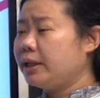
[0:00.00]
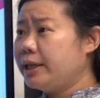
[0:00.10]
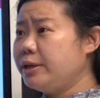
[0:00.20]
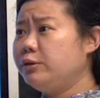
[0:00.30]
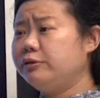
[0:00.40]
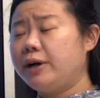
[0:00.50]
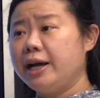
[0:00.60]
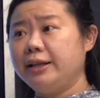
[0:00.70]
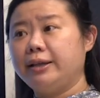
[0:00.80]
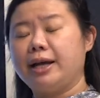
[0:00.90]
then you'll
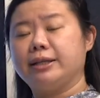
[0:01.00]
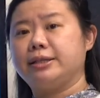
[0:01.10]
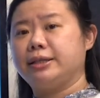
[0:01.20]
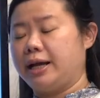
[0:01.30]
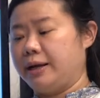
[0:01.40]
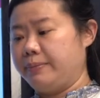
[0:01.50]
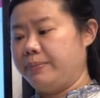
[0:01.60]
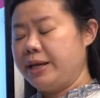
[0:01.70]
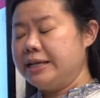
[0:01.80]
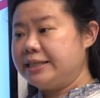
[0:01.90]
find that
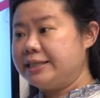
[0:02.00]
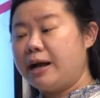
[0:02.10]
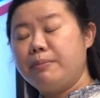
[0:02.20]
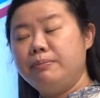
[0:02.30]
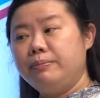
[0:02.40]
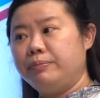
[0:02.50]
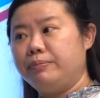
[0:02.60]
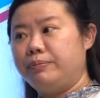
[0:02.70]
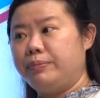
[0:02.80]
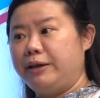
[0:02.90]

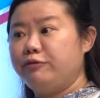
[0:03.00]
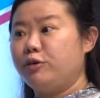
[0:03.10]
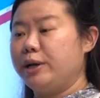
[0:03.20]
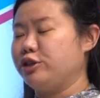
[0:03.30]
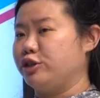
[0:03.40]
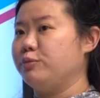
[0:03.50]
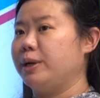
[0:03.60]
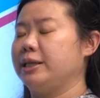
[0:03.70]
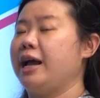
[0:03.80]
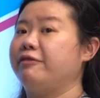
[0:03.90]
some information you
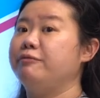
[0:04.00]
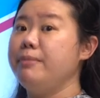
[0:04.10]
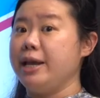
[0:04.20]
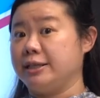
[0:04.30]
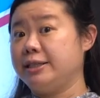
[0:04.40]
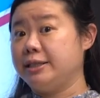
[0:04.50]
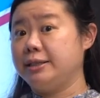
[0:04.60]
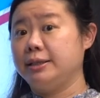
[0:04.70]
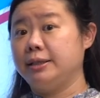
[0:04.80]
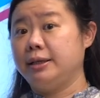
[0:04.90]
might have
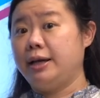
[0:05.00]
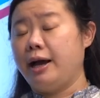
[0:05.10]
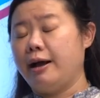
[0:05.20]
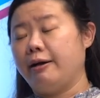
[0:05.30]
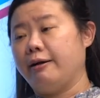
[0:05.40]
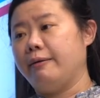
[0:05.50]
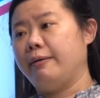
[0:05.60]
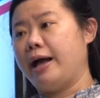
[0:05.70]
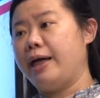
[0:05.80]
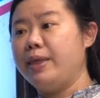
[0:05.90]
missed.
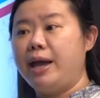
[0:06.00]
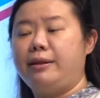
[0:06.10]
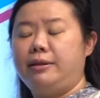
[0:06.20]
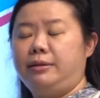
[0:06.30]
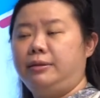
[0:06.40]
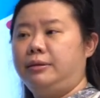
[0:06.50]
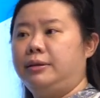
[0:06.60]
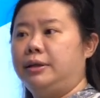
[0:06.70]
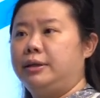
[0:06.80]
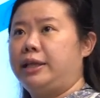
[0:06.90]
And then
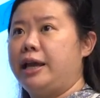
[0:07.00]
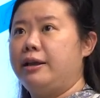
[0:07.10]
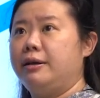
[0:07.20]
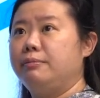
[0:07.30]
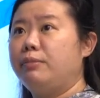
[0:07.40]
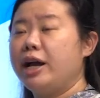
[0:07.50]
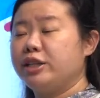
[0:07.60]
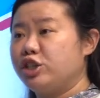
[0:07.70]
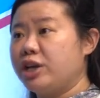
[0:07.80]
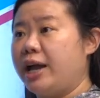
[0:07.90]
they
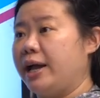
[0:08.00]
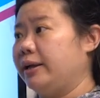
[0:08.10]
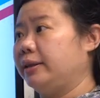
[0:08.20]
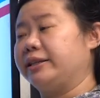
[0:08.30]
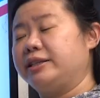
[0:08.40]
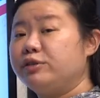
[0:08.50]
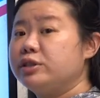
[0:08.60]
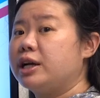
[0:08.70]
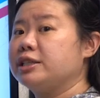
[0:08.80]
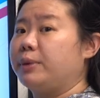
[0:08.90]
might share, like different
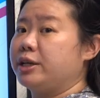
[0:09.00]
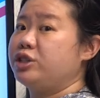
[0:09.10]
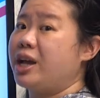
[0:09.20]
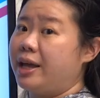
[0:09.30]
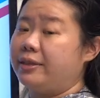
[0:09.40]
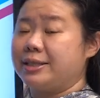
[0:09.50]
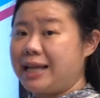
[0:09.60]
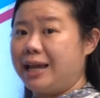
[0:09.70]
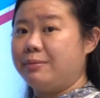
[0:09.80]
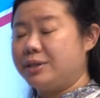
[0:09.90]
tasks might share the
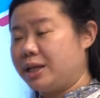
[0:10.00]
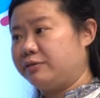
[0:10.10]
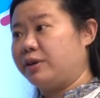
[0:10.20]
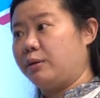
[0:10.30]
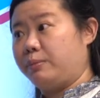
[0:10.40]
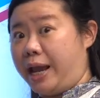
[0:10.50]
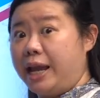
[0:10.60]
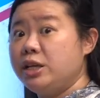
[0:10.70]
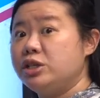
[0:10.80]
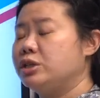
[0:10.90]
same data file
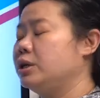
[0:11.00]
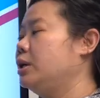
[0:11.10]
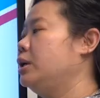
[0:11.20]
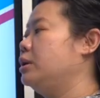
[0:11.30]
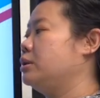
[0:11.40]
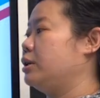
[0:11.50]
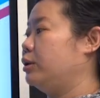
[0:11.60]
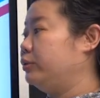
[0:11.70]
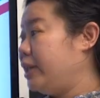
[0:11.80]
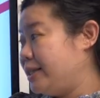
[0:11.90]
page.
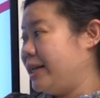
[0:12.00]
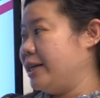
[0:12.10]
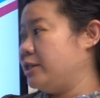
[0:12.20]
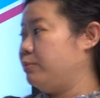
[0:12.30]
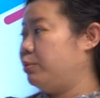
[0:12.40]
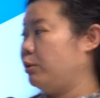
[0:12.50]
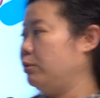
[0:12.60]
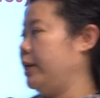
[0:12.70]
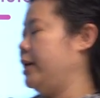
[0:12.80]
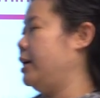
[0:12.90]
So this is
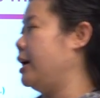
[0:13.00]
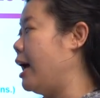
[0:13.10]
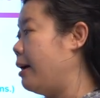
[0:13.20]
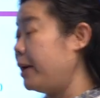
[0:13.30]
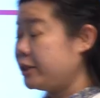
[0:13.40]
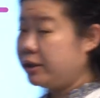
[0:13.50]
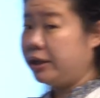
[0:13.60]
probably better